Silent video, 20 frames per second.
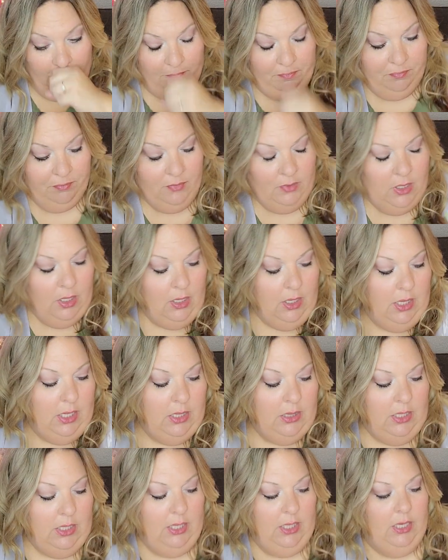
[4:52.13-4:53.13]

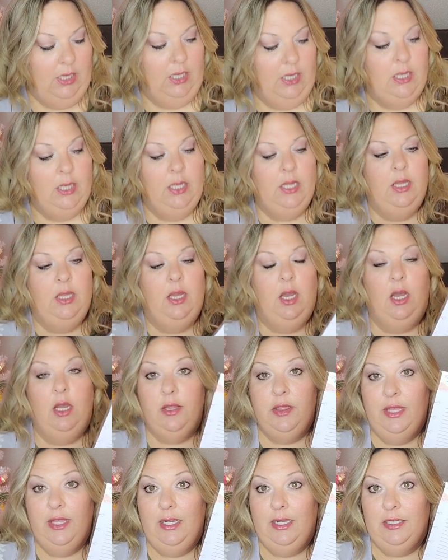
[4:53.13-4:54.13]
and then
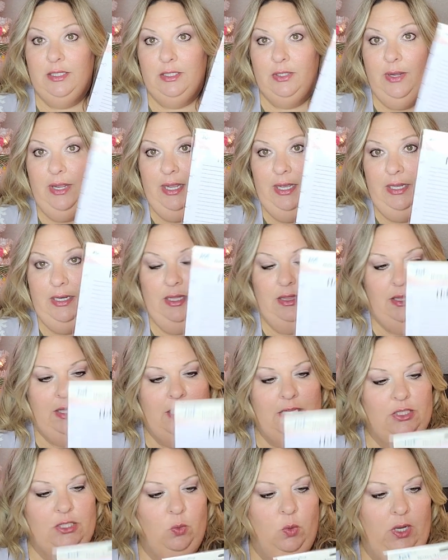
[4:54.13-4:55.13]
they also had
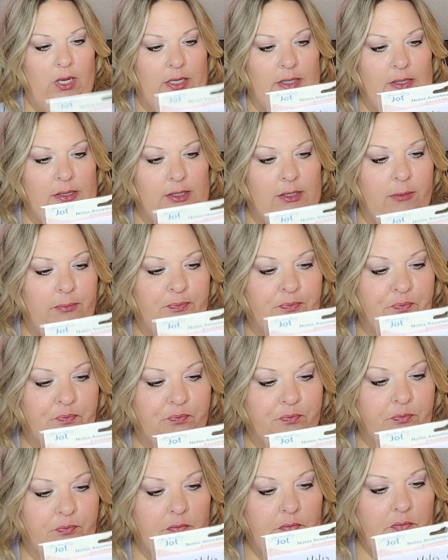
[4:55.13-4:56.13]
these ones.
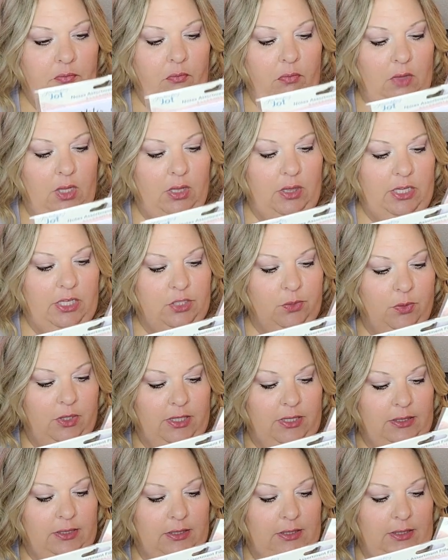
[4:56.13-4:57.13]
And these
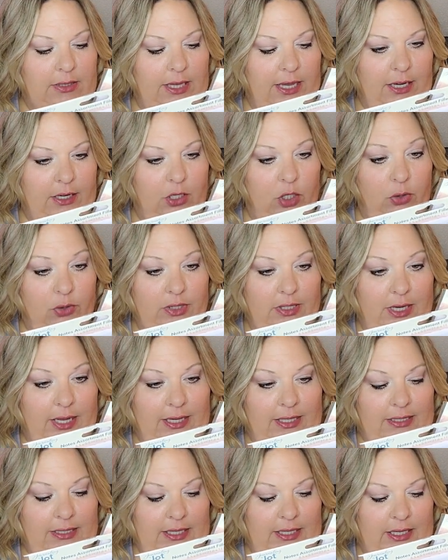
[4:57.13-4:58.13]
ones say notes and
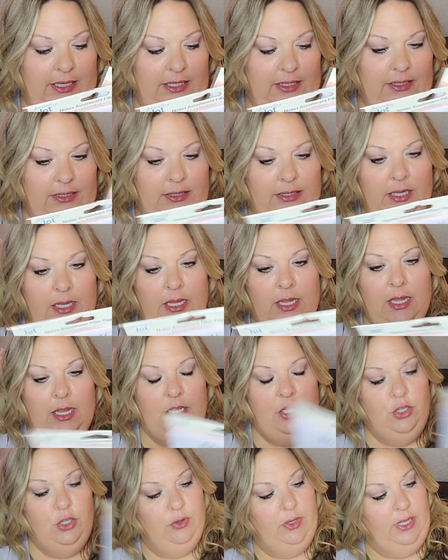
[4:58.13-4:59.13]
ideas
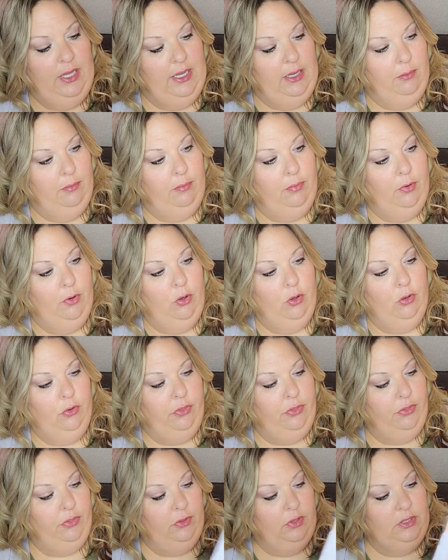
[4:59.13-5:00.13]
you get
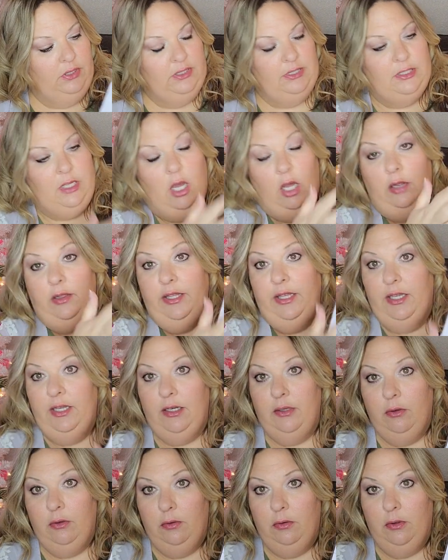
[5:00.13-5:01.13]
both
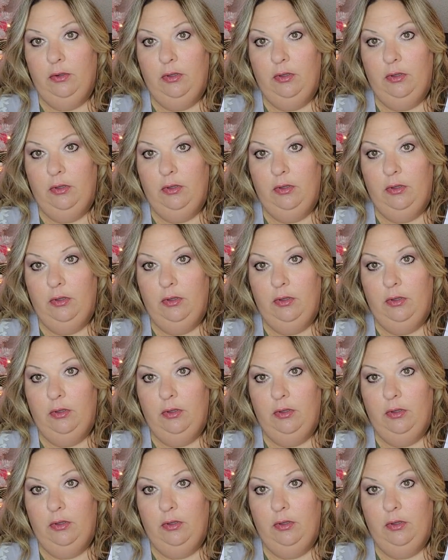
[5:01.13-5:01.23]
solid